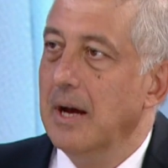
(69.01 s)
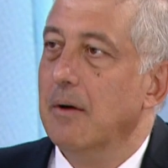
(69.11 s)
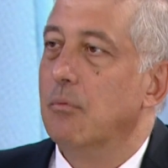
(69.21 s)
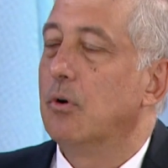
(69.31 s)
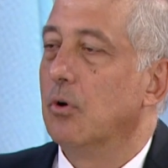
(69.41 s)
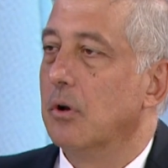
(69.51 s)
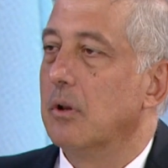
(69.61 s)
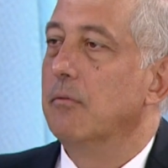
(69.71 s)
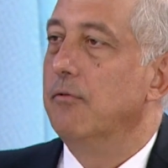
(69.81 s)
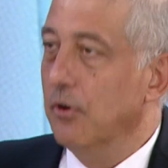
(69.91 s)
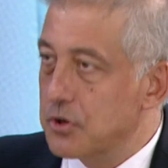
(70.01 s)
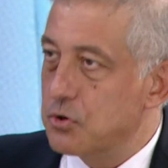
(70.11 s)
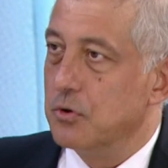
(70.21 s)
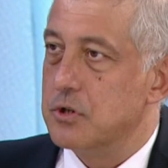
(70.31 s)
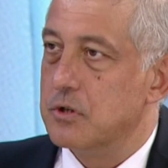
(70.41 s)
We call it the first
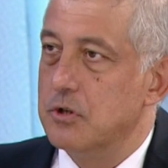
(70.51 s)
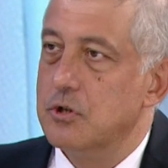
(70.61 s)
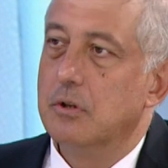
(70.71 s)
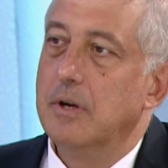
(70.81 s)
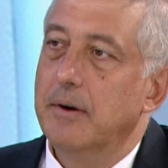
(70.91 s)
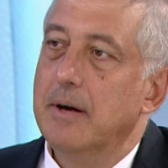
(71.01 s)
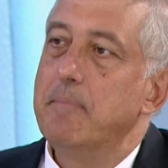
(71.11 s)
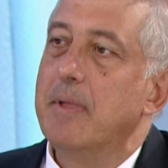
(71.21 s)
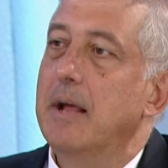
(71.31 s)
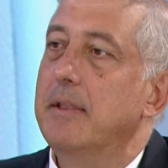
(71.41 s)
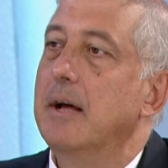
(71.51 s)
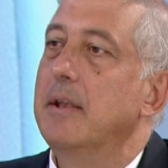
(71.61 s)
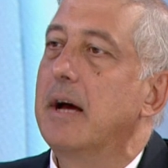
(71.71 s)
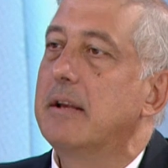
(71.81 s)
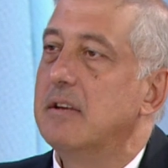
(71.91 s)
constitutional era, and then
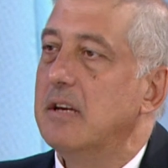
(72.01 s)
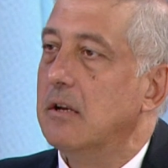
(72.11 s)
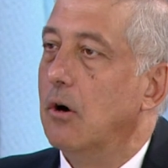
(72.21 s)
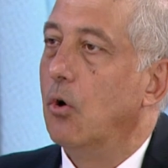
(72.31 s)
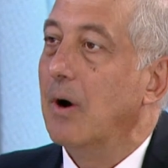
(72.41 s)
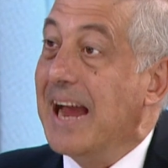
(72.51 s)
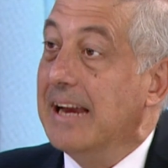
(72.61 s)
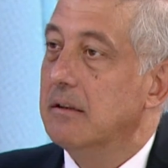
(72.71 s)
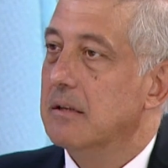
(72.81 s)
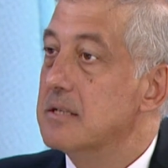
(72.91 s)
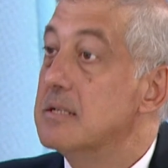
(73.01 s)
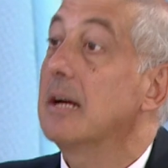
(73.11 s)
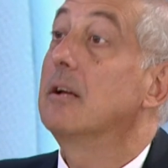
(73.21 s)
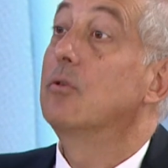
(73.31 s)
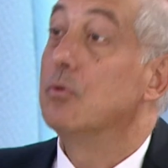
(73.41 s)
1908,
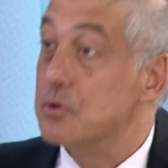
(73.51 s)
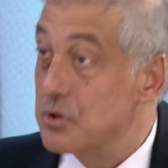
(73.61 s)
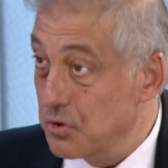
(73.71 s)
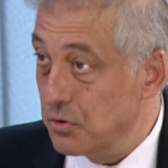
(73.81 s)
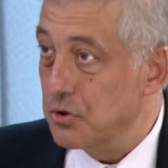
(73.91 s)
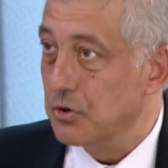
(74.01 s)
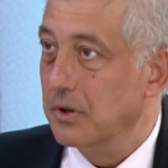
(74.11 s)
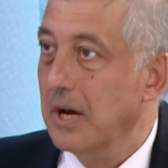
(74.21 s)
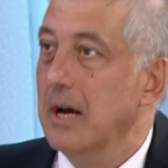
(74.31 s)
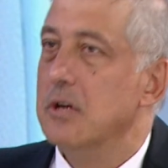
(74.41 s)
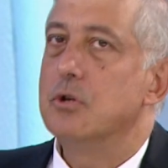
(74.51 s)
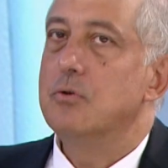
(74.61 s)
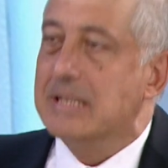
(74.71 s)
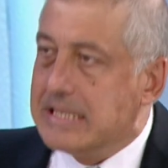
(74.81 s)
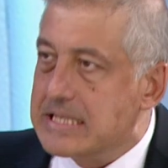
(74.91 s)
second constitution. So you
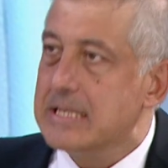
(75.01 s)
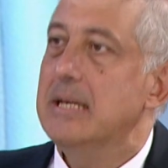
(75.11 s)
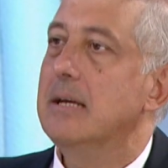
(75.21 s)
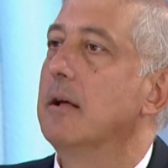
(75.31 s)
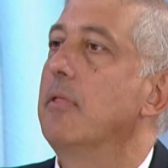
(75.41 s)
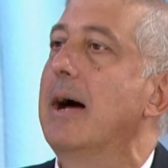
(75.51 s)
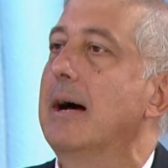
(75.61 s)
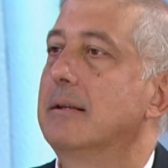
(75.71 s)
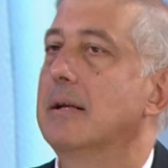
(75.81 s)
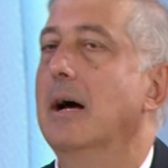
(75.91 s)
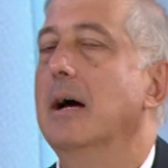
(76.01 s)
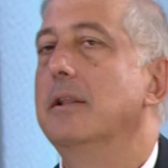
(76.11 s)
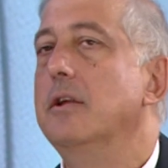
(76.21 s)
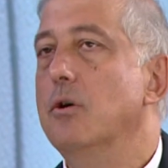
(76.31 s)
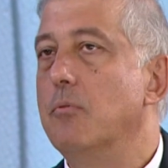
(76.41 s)
can see that the
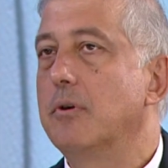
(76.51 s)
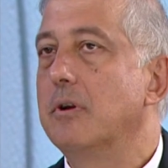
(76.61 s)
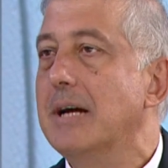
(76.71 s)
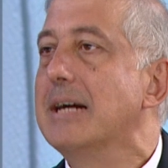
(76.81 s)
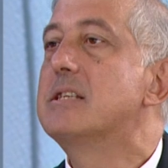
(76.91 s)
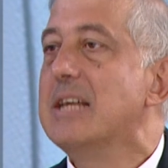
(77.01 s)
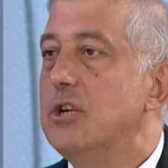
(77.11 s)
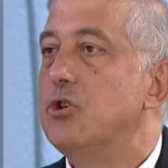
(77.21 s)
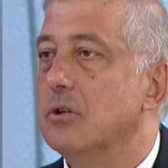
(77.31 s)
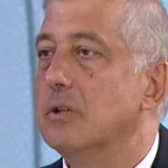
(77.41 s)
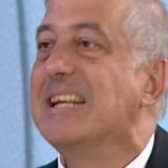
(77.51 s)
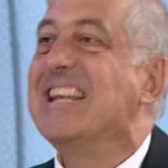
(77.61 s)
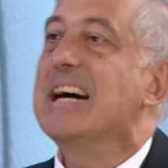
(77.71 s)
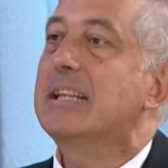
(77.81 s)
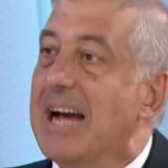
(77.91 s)
democratization did
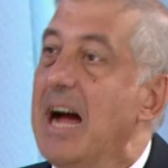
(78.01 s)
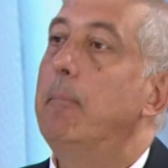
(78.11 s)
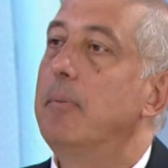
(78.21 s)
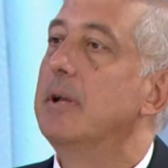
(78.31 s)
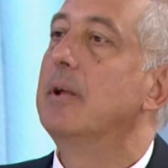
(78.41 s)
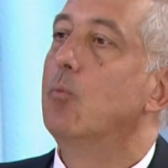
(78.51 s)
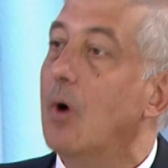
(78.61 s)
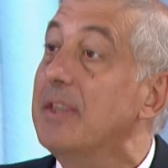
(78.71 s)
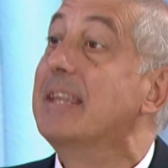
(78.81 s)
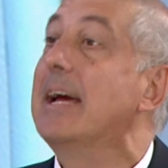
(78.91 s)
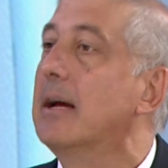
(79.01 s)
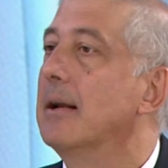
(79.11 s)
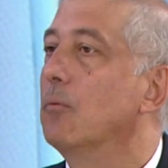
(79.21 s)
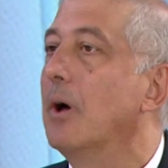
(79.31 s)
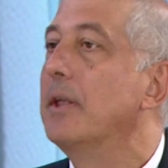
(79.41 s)
not happen in one day and
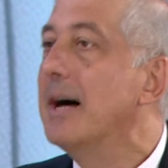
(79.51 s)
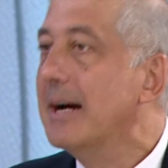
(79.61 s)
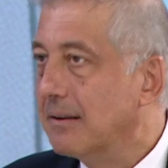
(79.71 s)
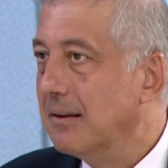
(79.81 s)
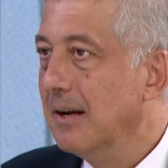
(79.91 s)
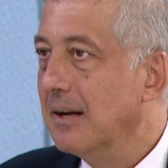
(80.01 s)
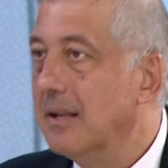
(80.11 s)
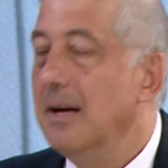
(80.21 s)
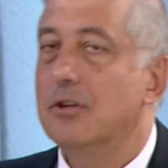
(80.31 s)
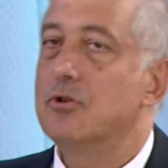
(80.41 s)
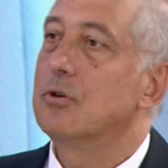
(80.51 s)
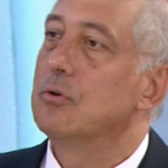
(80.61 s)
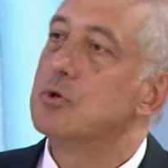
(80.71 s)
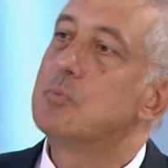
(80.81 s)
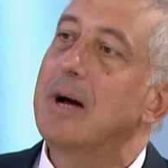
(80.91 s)
one night. It actually
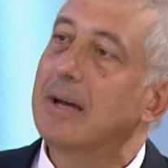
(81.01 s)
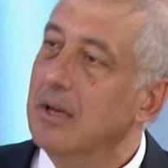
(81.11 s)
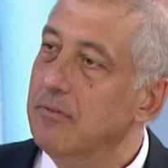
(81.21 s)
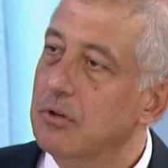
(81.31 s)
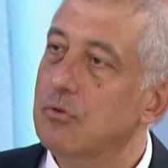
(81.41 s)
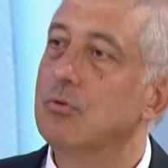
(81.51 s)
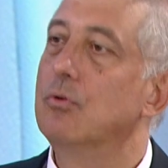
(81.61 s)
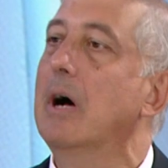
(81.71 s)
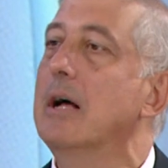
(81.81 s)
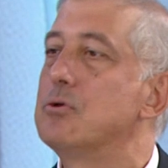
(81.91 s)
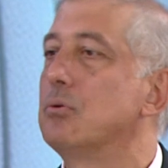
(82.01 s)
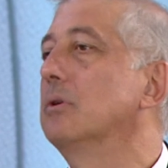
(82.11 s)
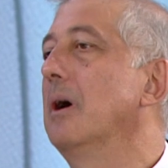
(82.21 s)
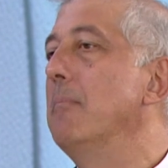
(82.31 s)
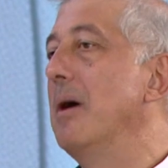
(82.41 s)
goes back even to
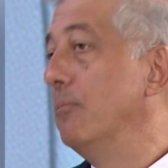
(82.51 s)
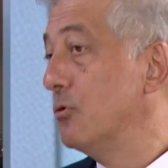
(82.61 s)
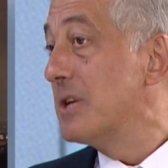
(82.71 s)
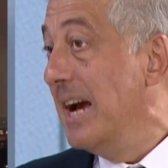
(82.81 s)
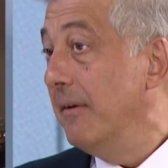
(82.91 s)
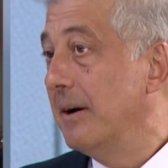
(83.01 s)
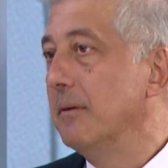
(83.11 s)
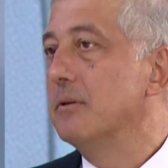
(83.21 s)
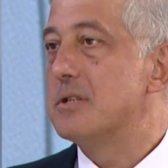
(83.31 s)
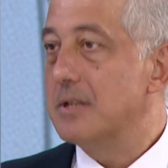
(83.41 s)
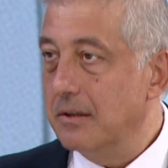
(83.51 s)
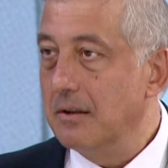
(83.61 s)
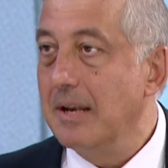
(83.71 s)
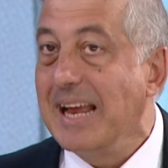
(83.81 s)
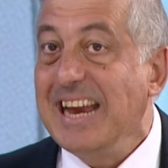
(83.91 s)
Sultan Mahmud's era, started
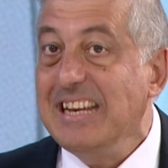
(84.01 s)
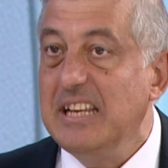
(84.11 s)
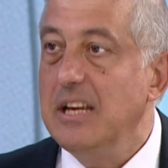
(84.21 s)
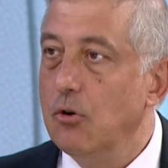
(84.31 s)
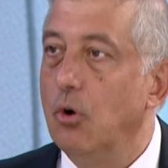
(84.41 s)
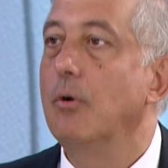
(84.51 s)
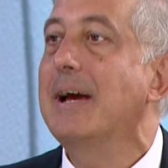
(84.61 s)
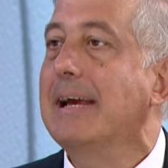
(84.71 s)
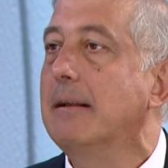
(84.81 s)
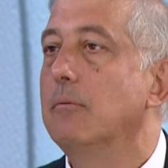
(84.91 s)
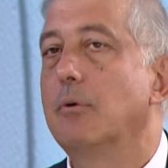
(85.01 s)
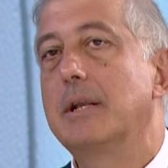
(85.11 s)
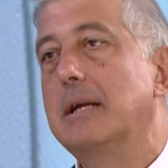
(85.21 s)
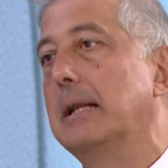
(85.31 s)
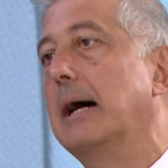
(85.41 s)
in 1808 when
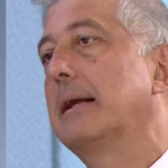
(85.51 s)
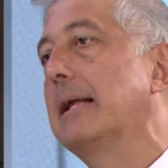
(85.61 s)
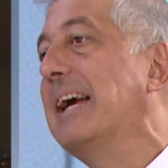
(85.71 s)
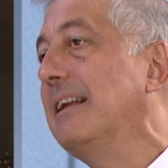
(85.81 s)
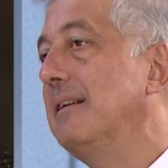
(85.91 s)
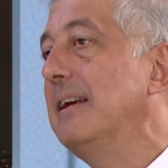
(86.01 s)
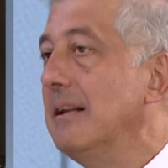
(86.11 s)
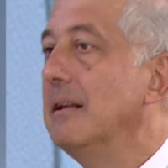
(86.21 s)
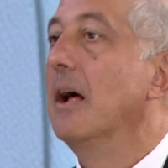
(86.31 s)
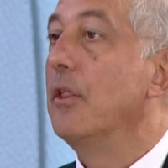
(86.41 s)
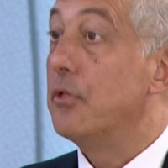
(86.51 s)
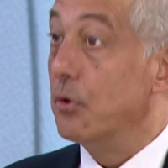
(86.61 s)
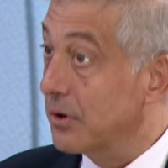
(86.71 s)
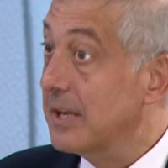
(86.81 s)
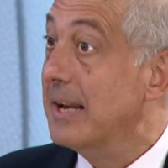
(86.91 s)
he died
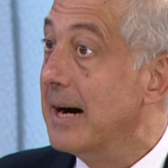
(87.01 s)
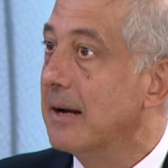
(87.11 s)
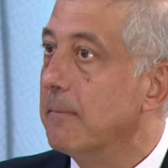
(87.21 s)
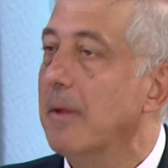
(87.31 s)
1839.